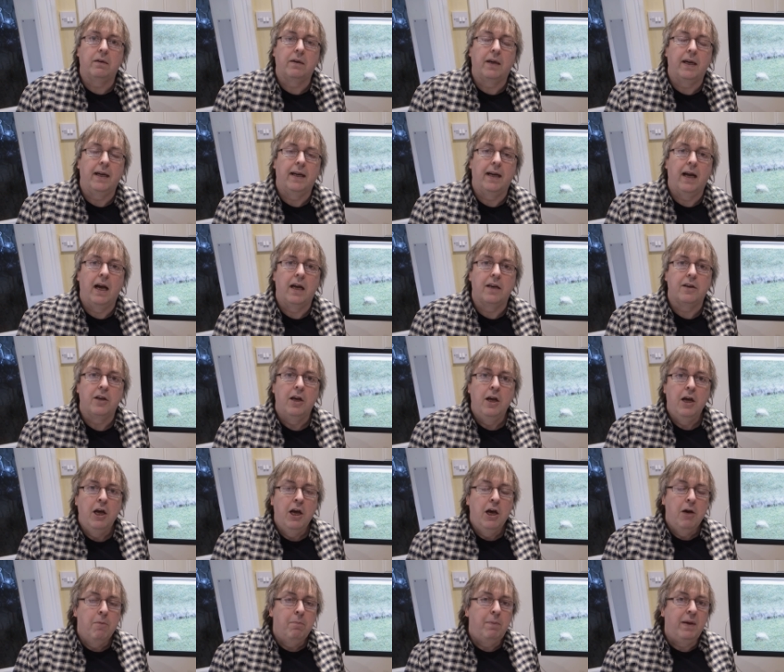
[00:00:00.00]
looking at,
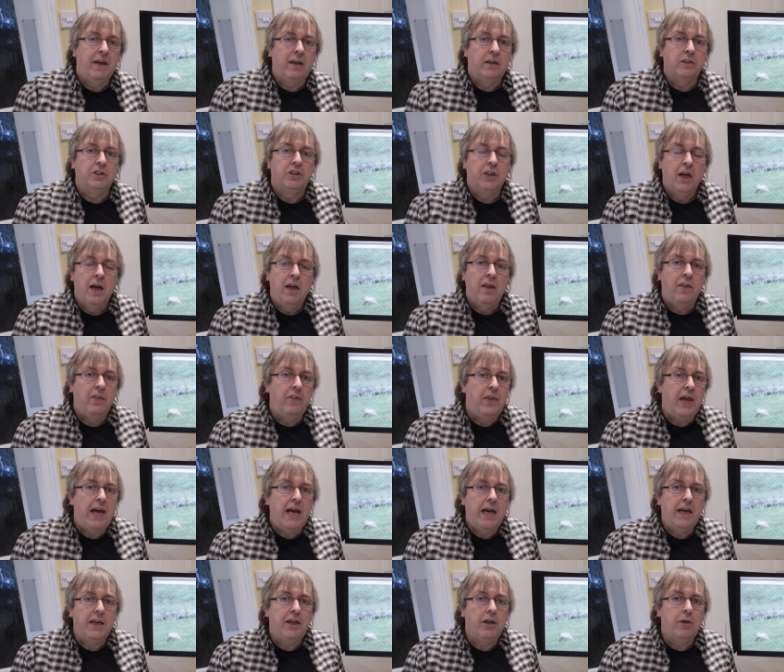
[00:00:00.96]
because
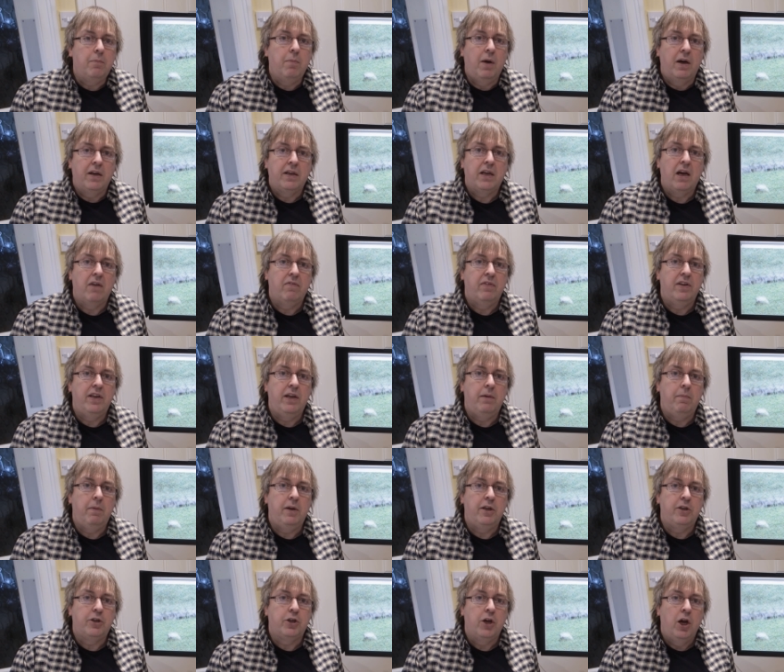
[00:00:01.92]
there you might have an
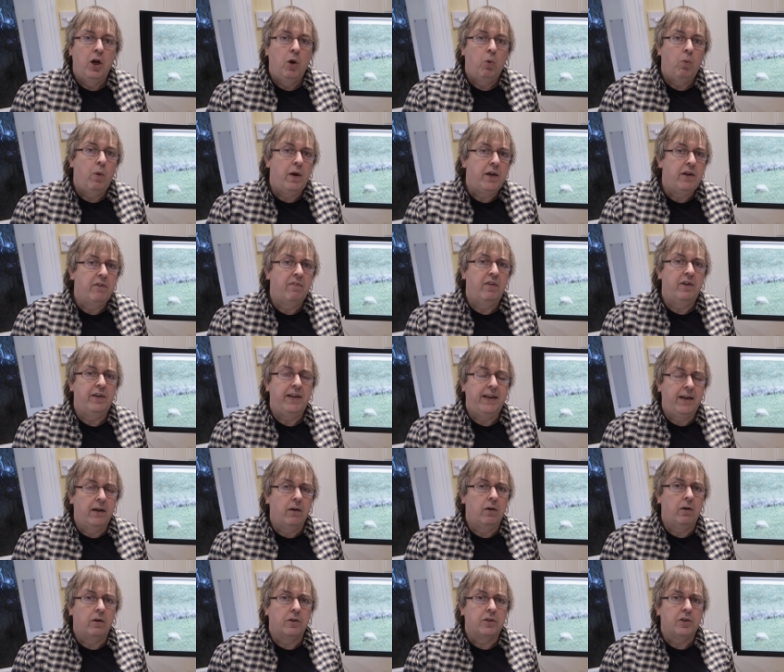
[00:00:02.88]
image where you've only
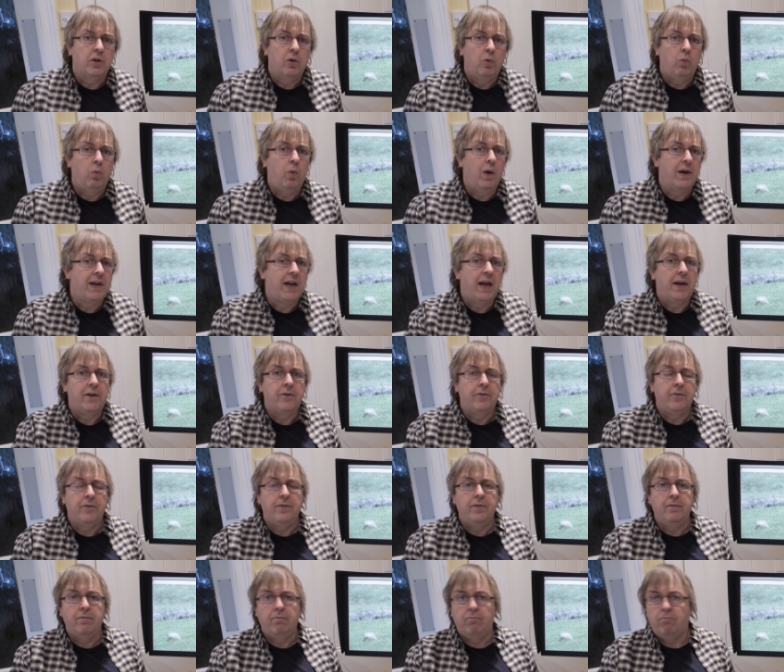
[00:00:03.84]
got
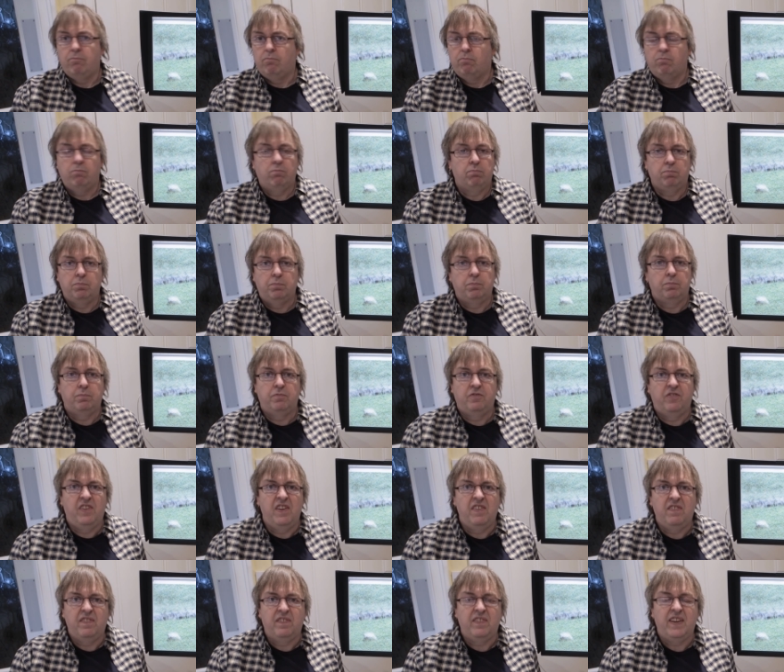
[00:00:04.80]

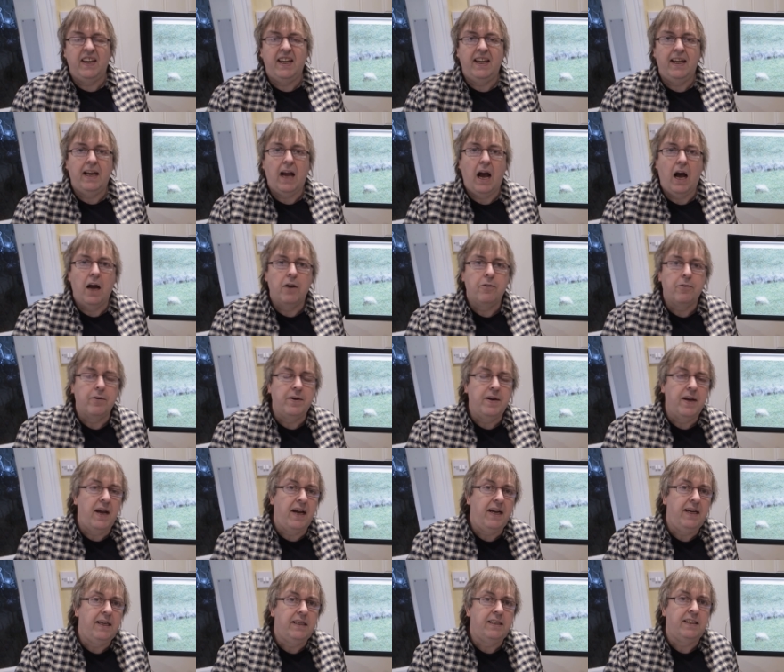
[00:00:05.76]
150,
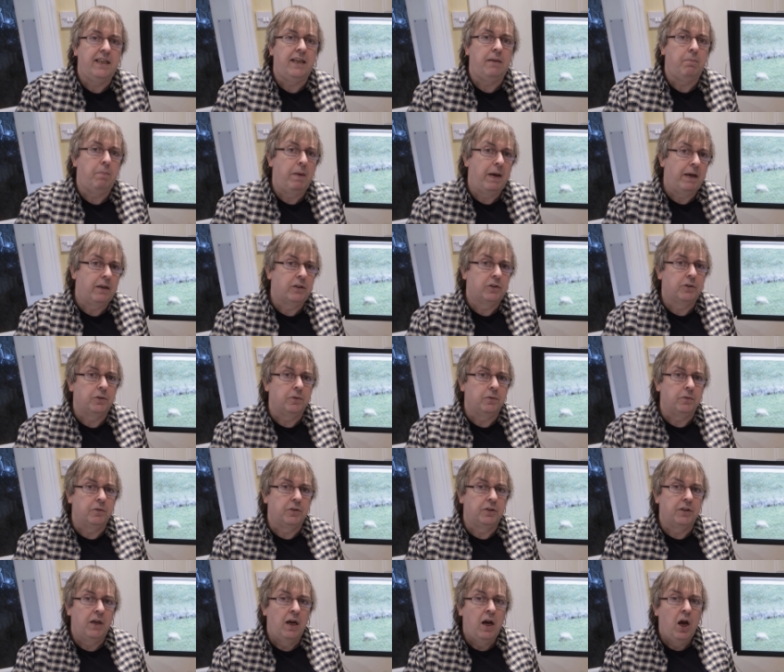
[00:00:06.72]
180
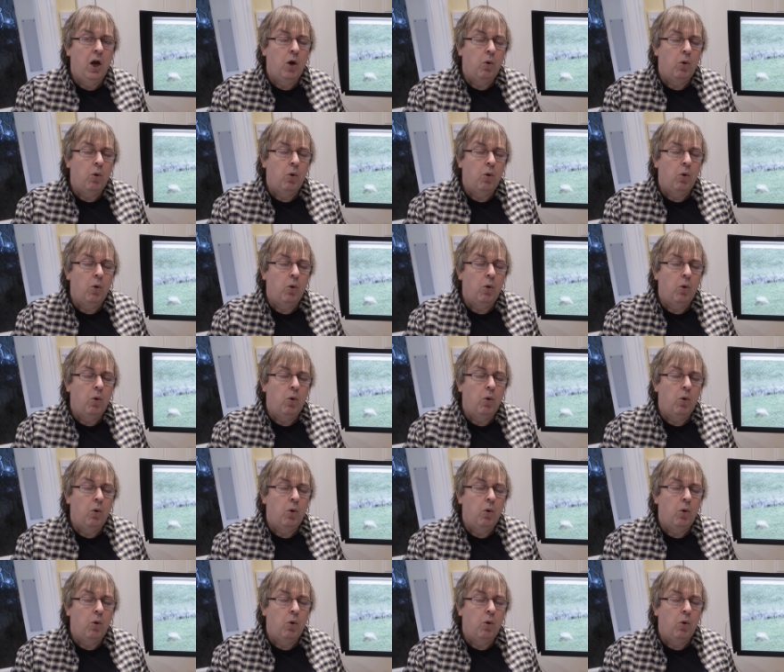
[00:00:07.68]
pixels.